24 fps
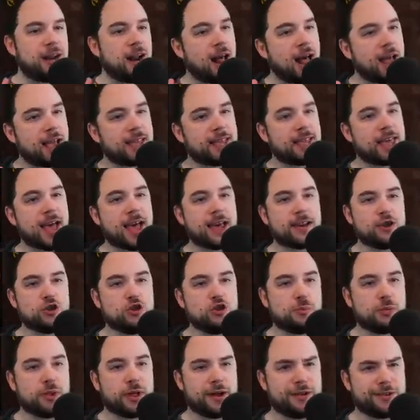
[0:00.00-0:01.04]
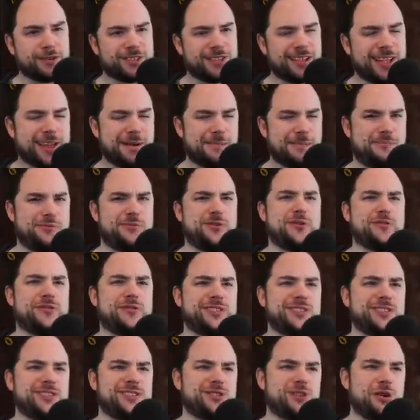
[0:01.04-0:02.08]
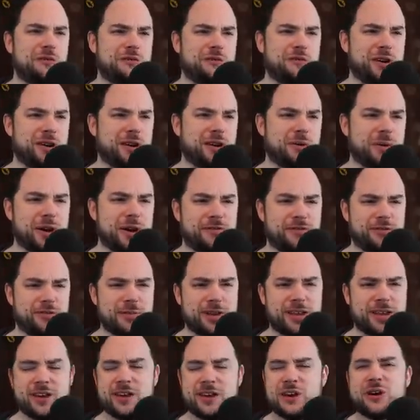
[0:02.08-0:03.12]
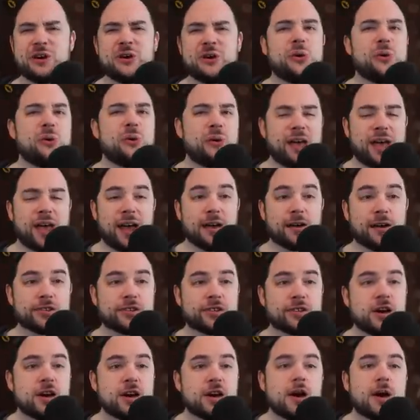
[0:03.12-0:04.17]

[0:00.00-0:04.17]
and I get new players are like, bro, this is so far away from me, who cares?